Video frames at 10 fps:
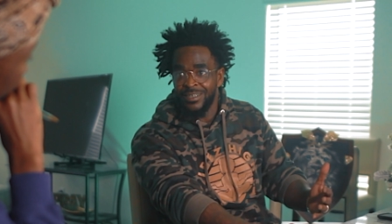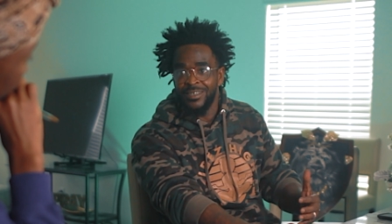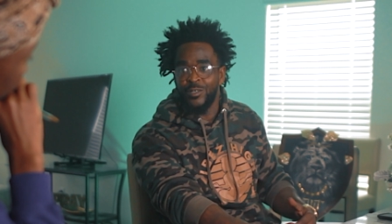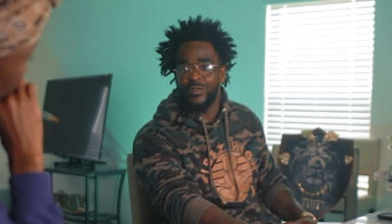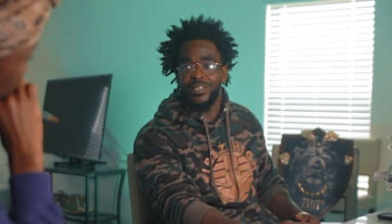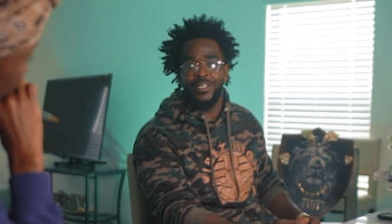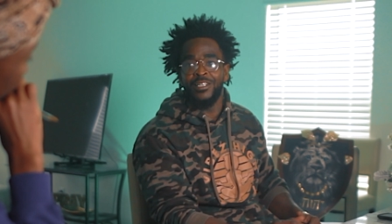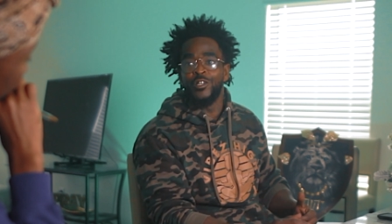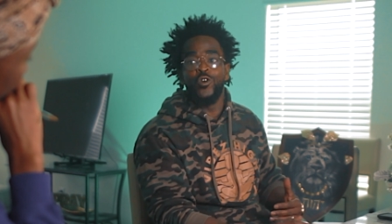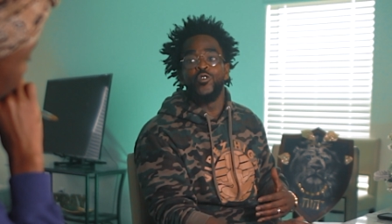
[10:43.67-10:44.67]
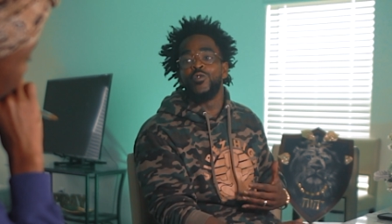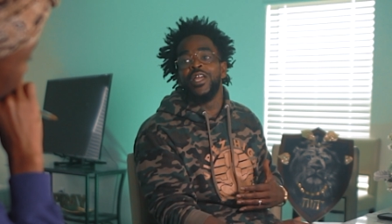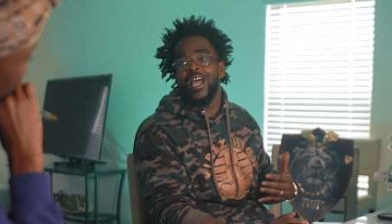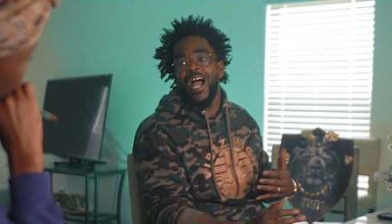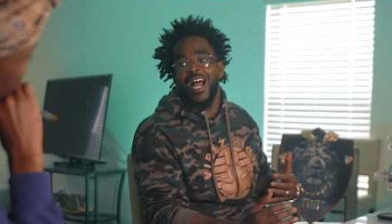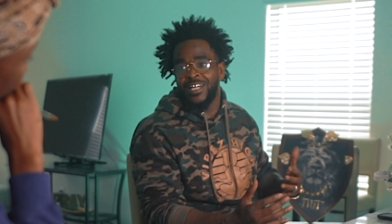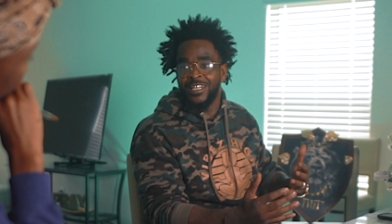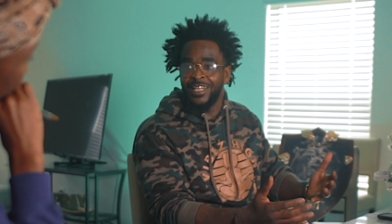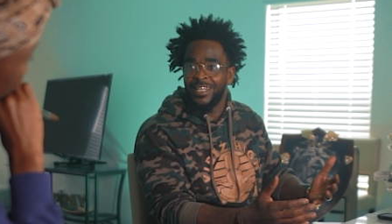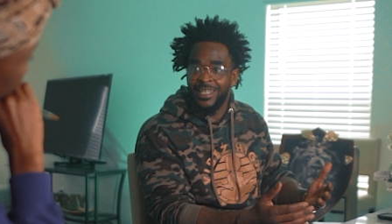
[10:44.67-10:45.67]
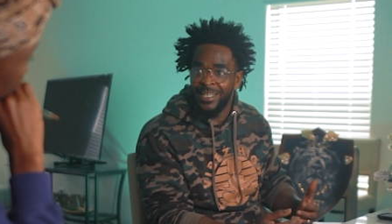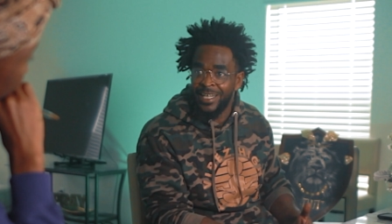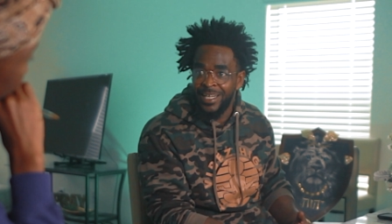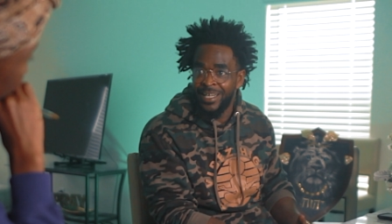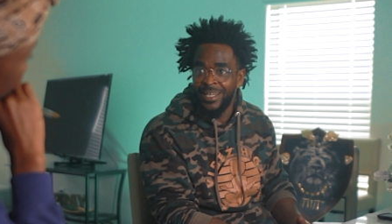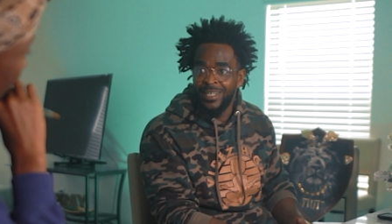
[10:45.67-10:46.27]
So it's, no way I could have did that.